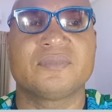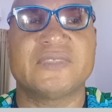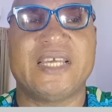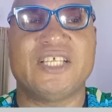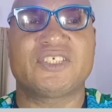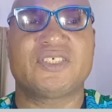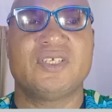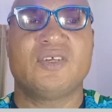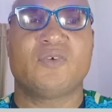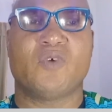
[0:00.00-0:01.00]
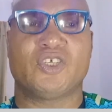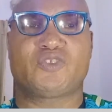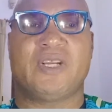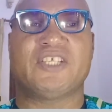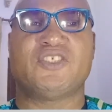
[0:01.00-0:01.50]
That is, what
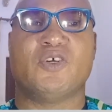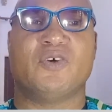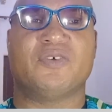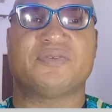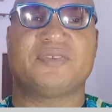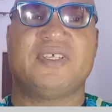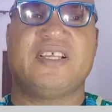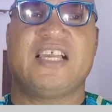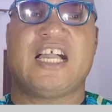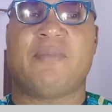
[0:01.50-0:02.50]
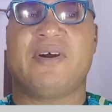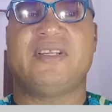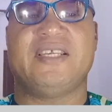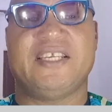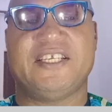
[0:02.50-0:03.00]
students know about
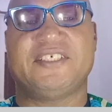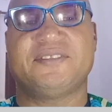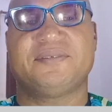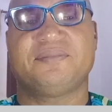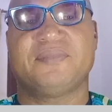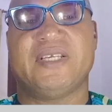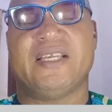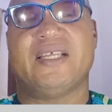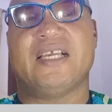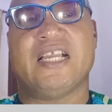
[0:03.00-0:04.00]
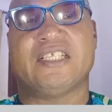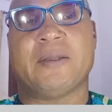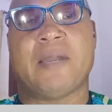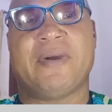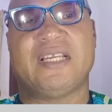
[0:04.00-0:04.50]
the
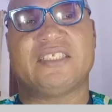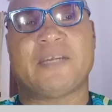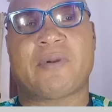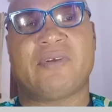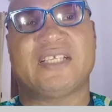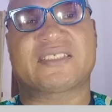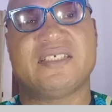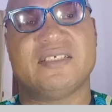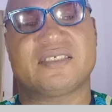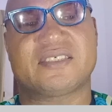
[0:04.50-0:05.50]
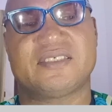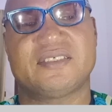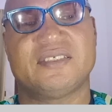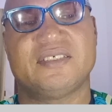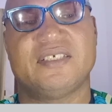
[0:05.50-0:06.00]
entrepreneurial skills
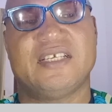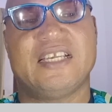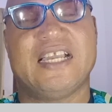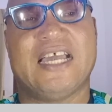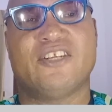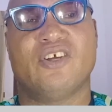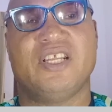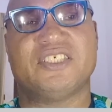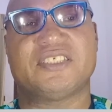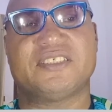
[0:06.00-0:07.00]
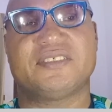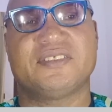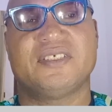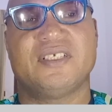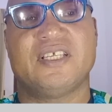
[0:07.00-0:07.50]
and knowledge
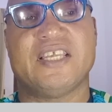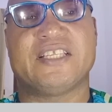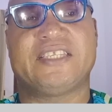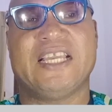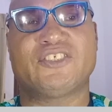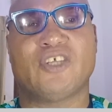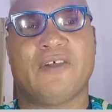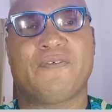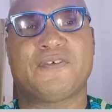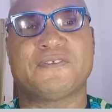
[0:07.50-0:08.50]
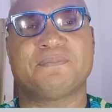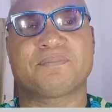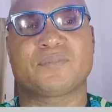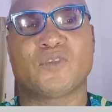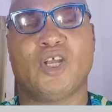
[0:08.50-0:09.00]
in terms of
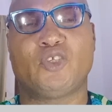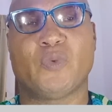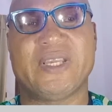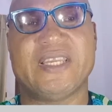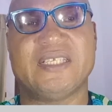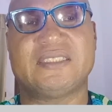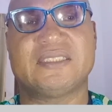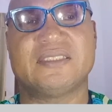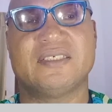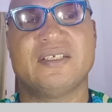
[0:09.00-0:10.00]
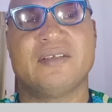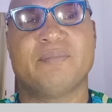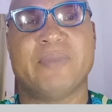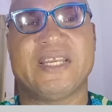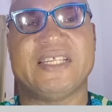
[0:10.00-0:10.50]
not doing it,
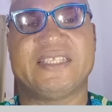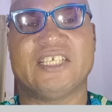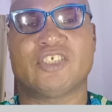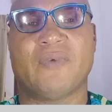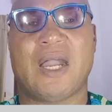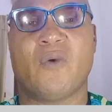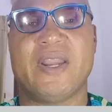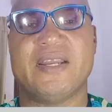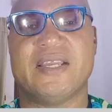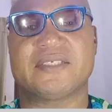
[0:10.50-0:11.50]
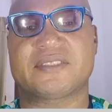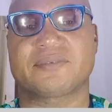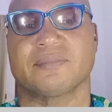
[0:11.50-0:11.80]
but in terms of awareness.